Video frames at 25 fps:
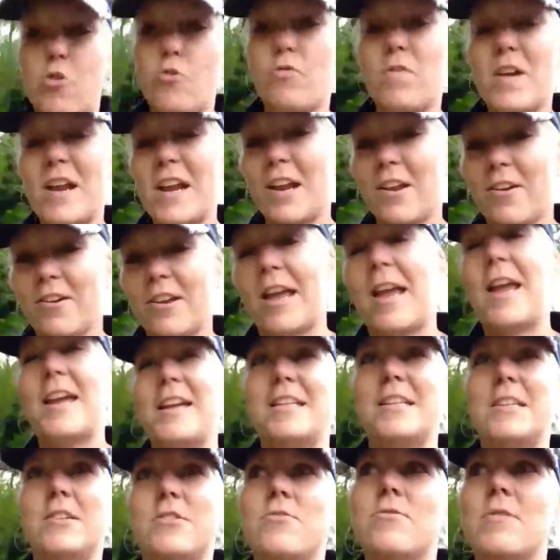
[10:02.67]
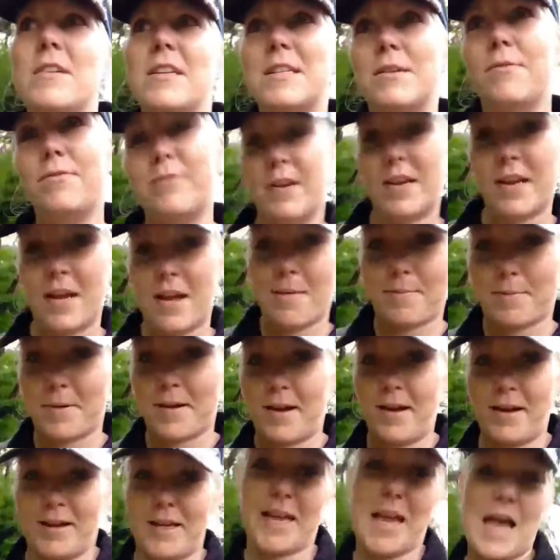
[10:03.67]
relocate to a different car
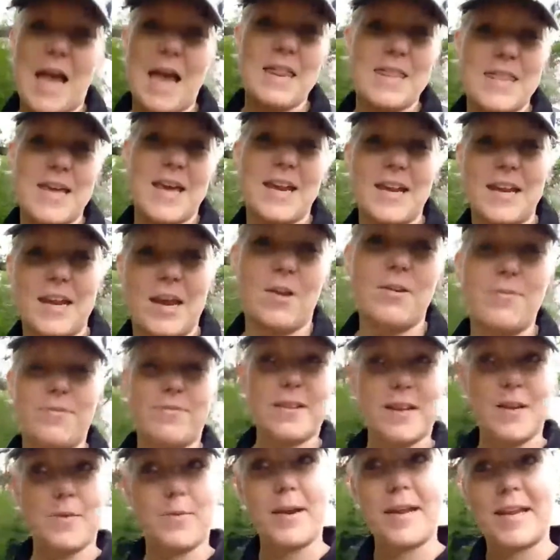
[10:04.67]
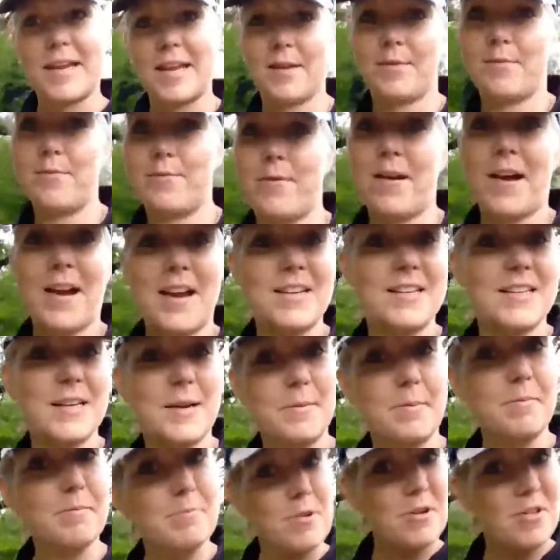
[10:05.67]
park, and then hopefully we can find a
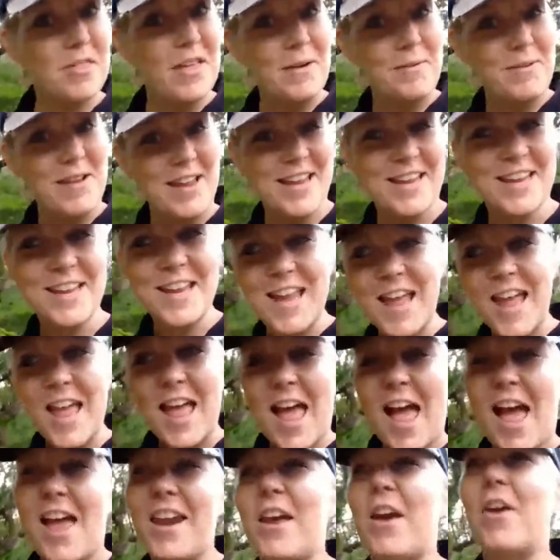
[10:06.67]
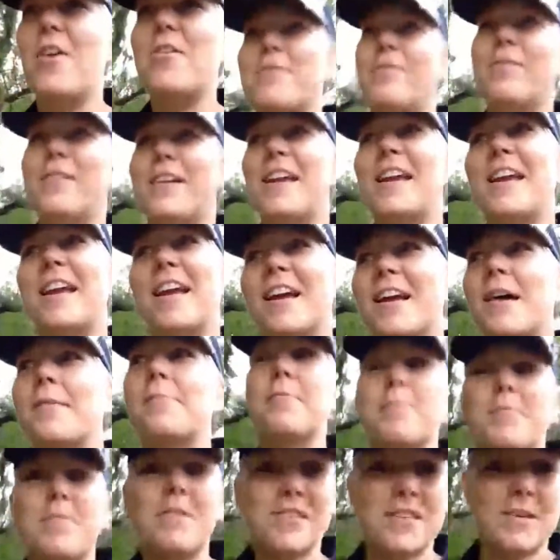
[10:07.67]
couple more that way. And hopefully a
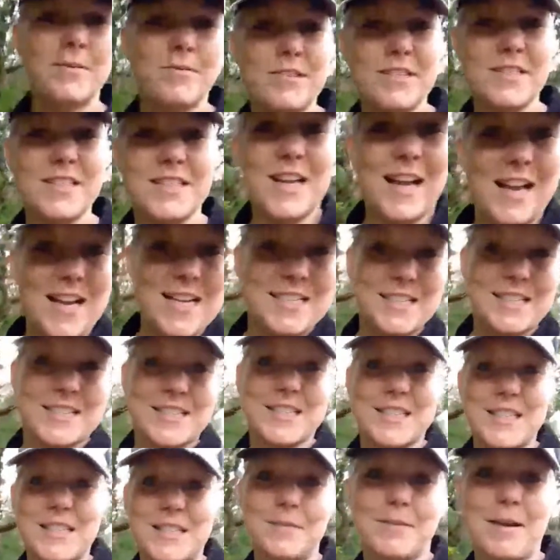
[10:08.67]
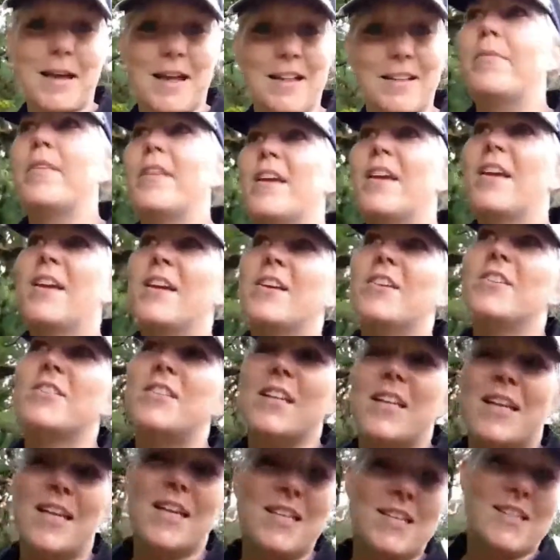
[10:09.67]
couple more different sizes as well, because
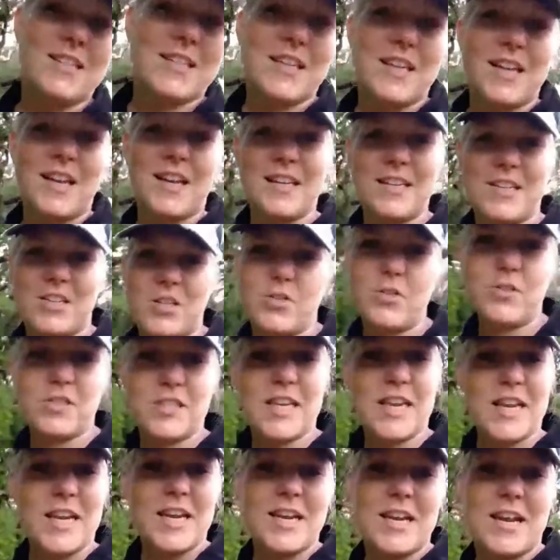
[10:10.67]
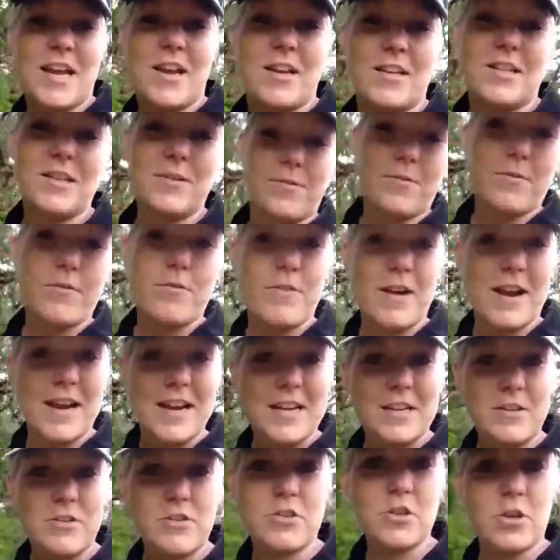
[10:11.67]
at least you've seen a different
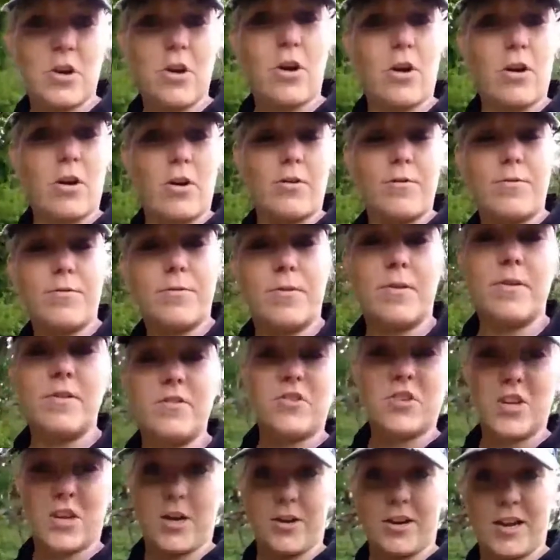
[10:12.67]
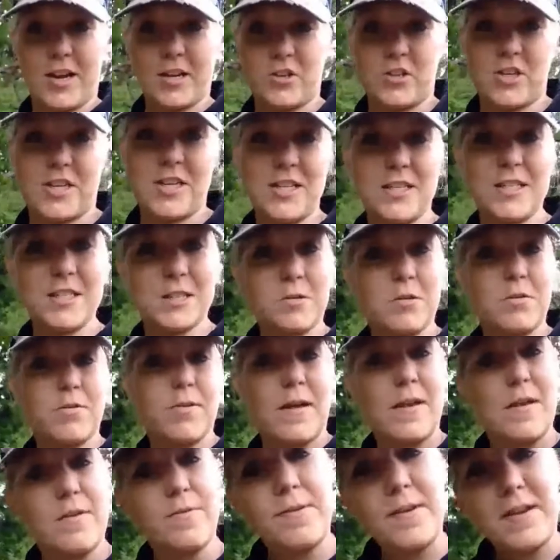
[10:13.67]
range of geocaches. So we
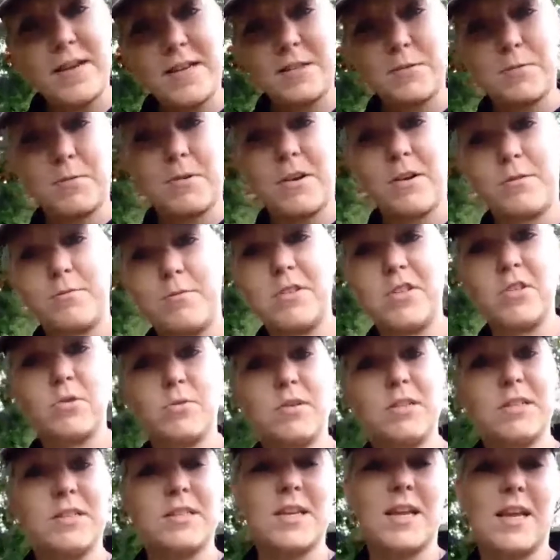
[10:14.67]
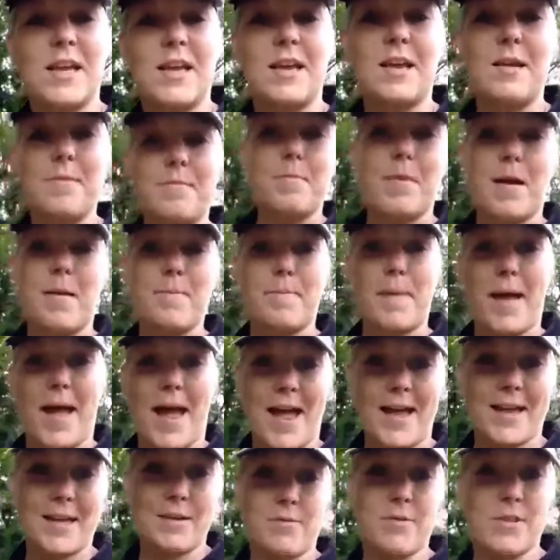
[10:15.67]
found the first one, which was a
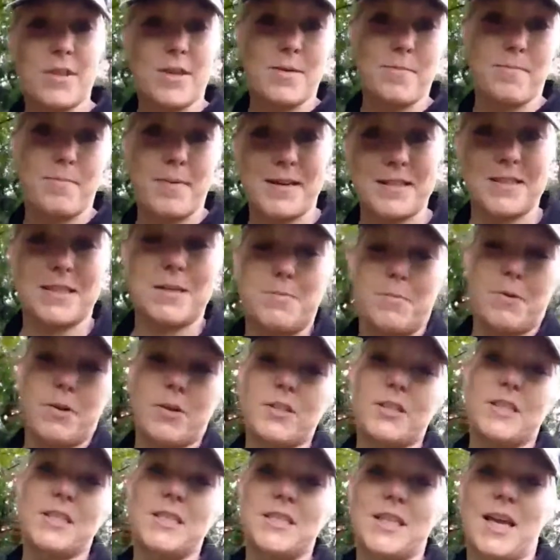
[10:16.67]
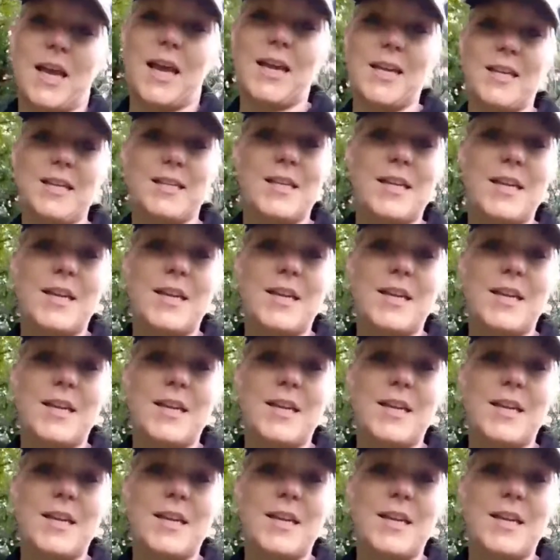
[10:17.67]
bag with a plastic box inside.